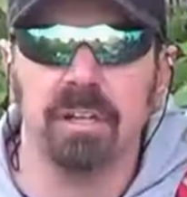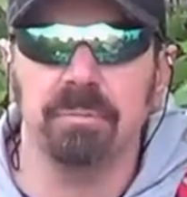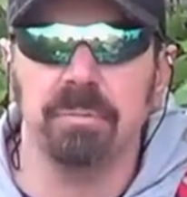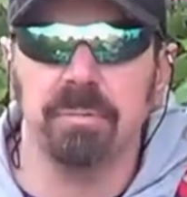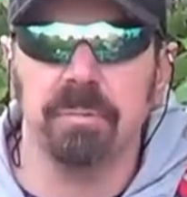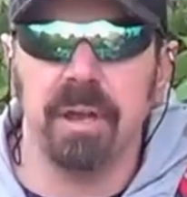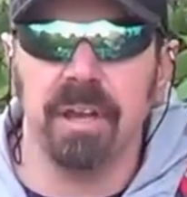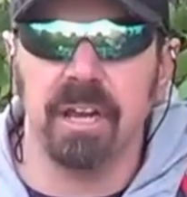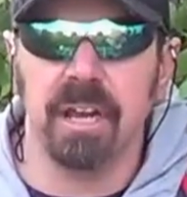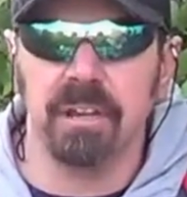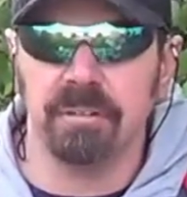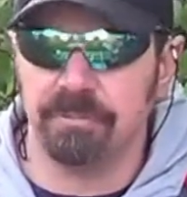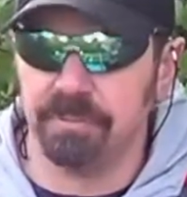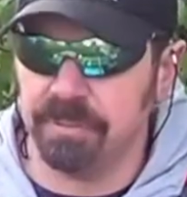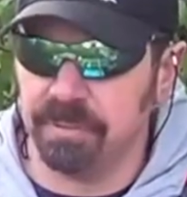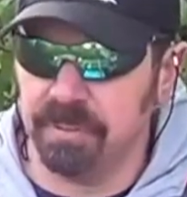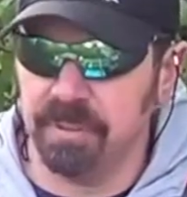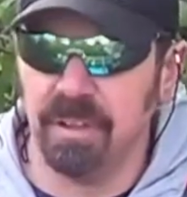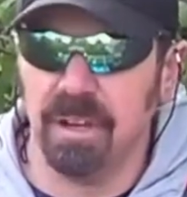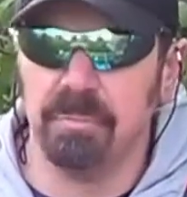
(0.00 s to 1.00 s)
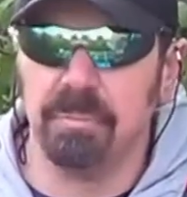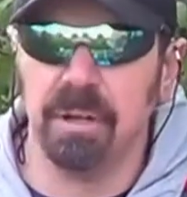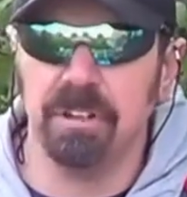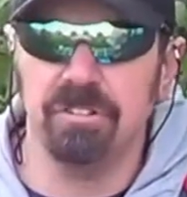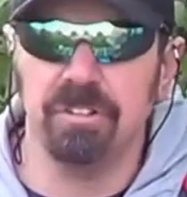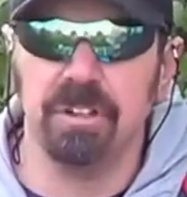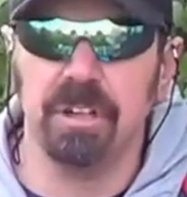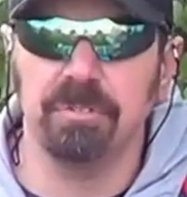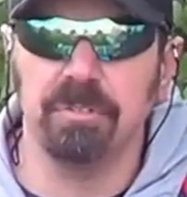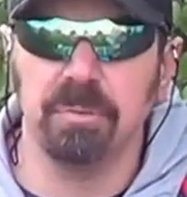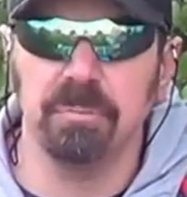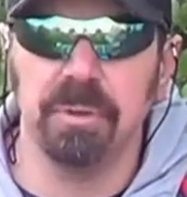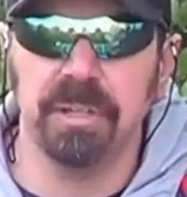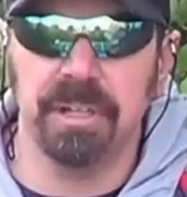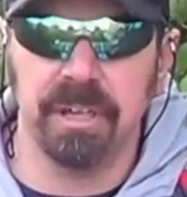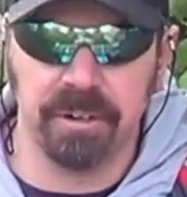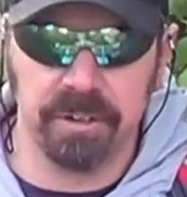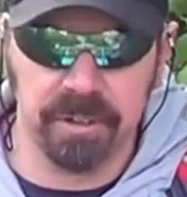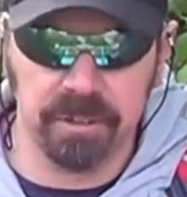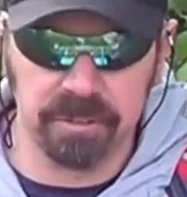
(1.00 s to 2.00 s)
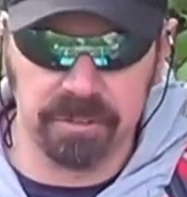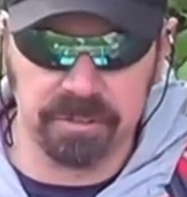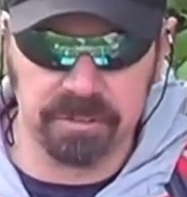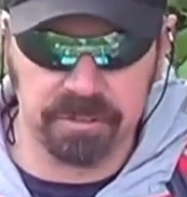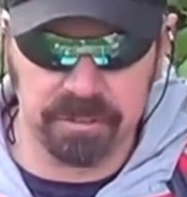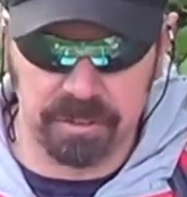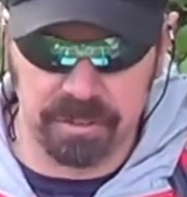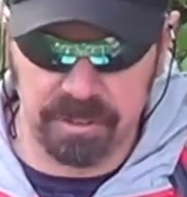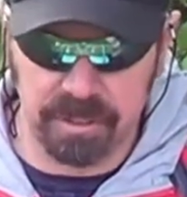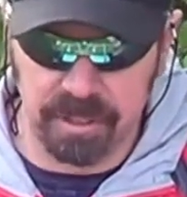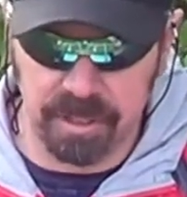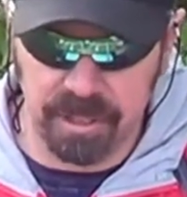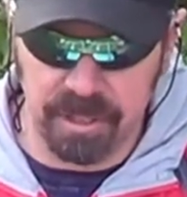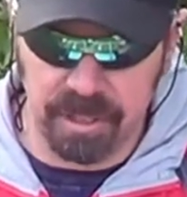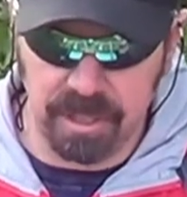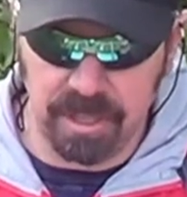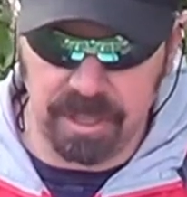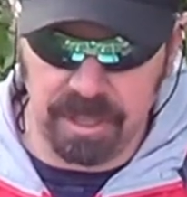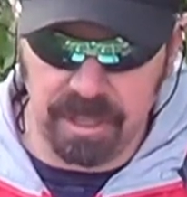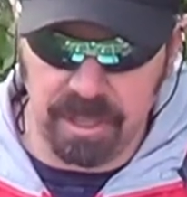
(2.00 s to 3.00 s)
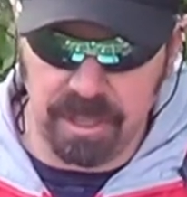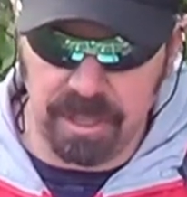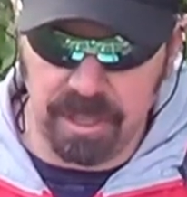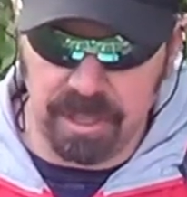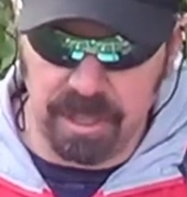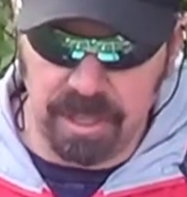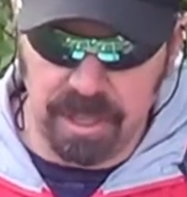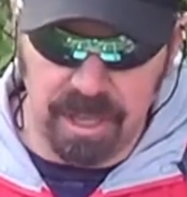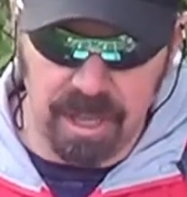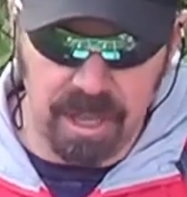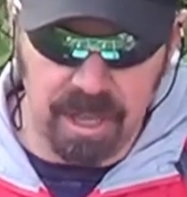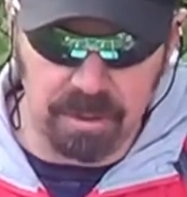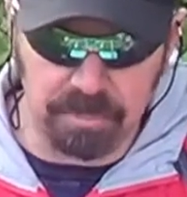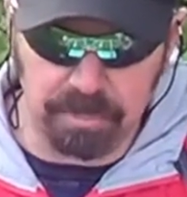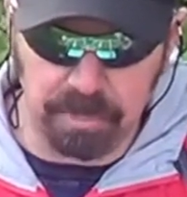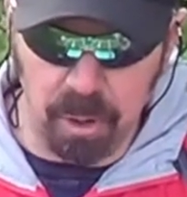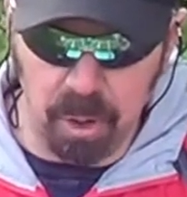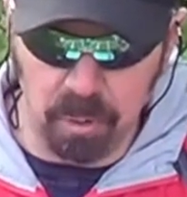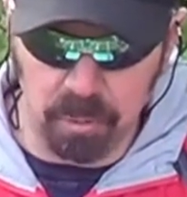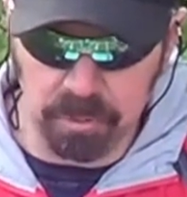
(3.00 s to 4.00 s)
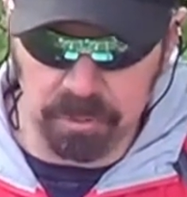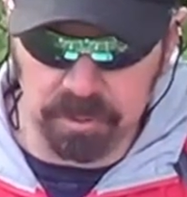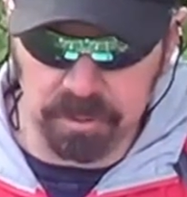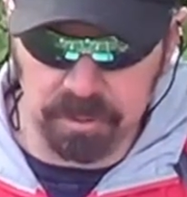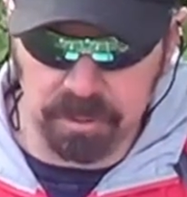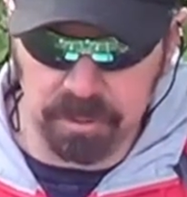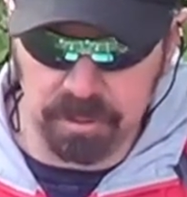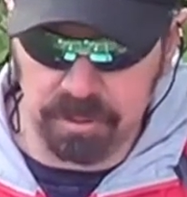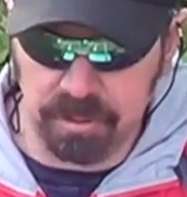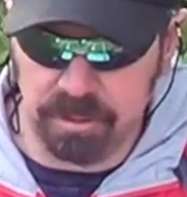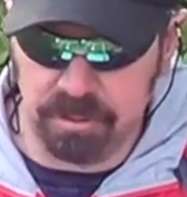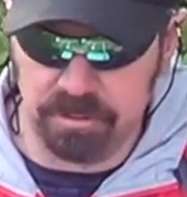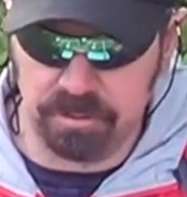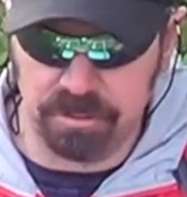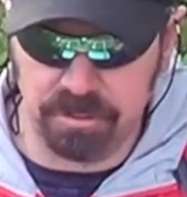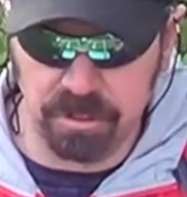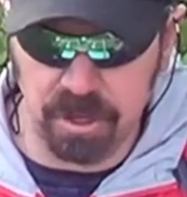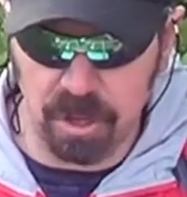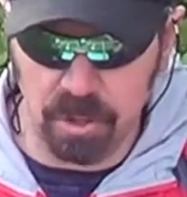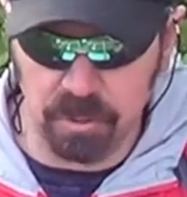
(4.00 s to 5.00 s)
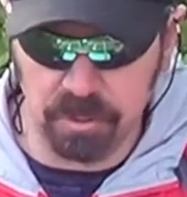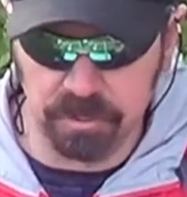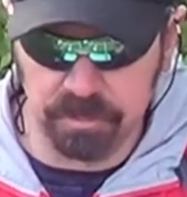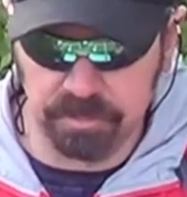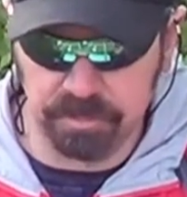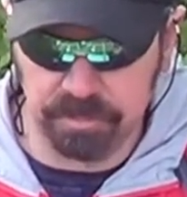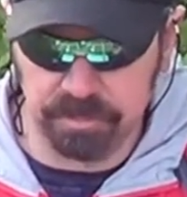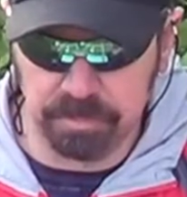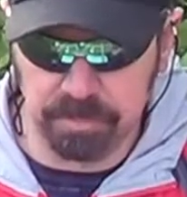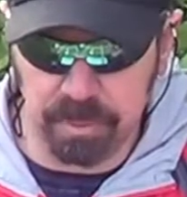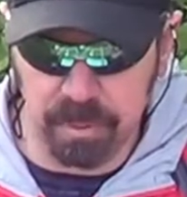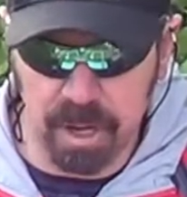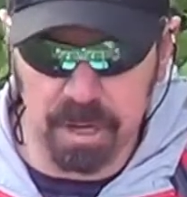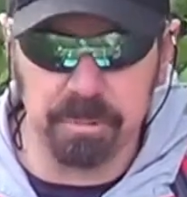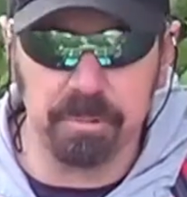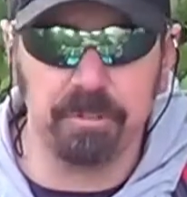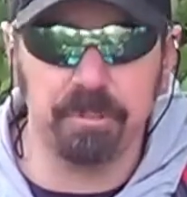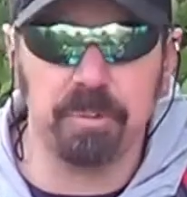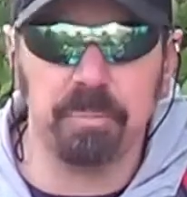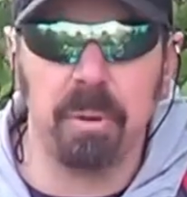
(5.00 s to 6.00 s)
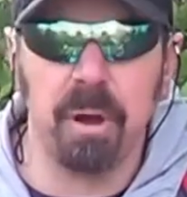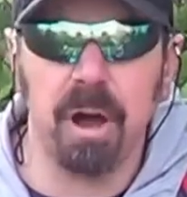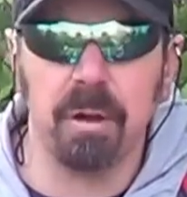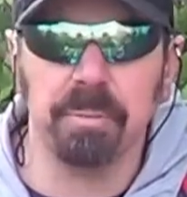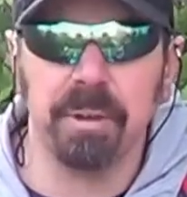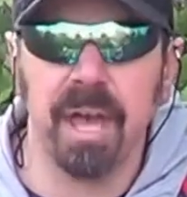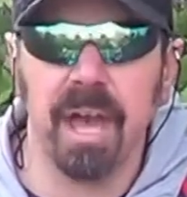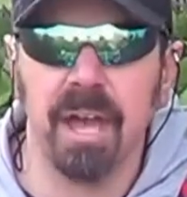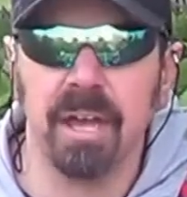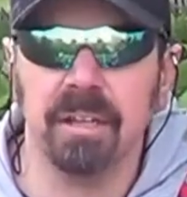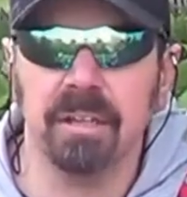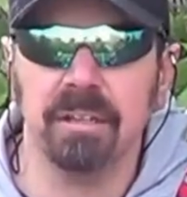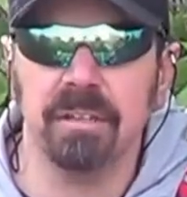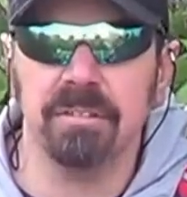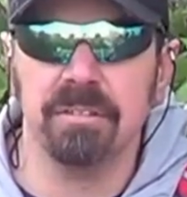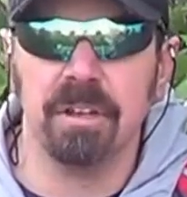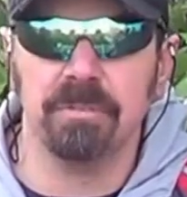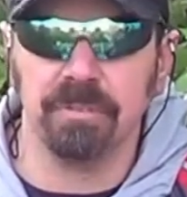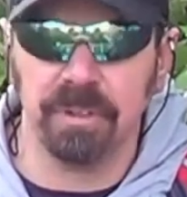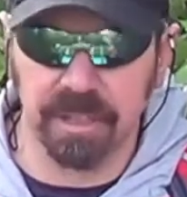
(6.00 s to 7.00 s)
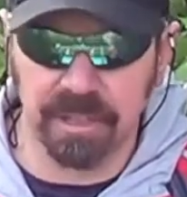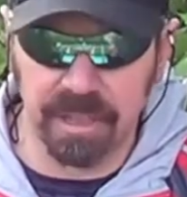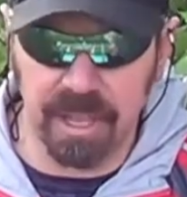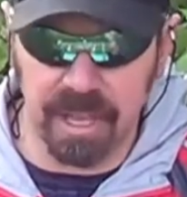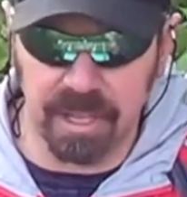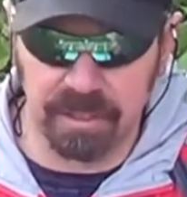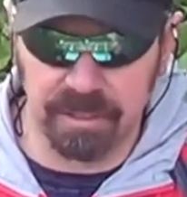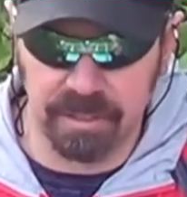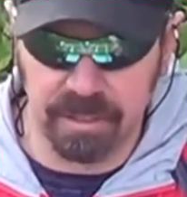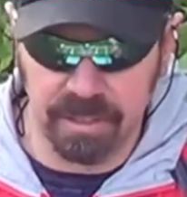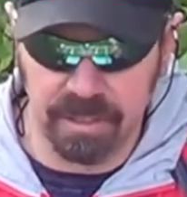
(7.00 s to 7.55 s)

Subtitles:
could be made out of a bunch of different materials. Bone, stone, bottom of a pop can, stuff like that.